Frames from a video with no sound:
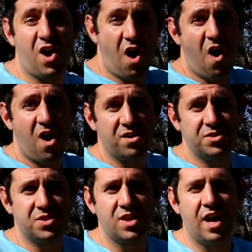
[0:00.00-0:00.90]

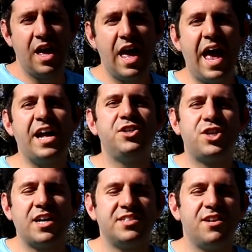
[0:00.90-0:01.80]
cars and
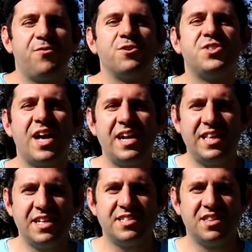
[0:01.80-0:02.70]
Justin for
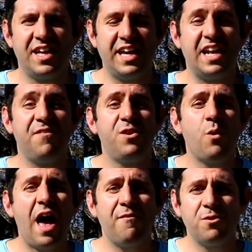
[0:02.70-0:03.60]
sending this link in. If
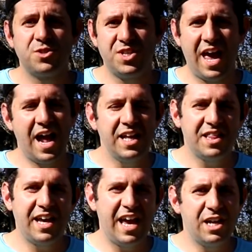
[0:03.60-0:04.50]
you ever see
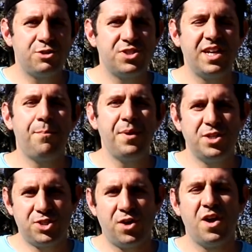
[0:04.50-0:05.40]
anything interesting, be
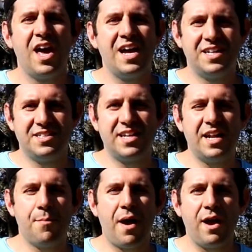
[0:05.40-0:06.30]
sure to
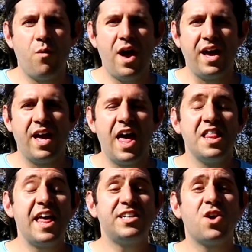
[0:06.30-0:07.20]
send it my way.
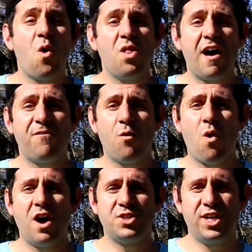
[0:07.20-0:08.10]
Thanks a whole lot for
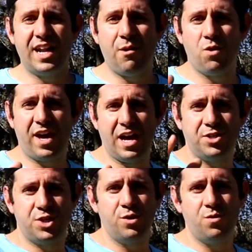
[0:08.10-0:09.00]
watching and I will
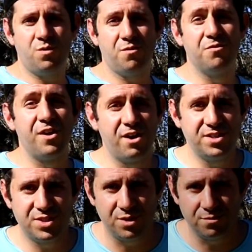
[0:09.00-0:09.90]
catch you very
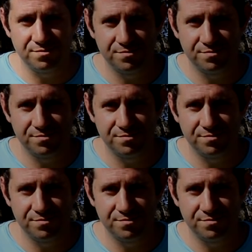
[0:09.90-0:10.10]
soon.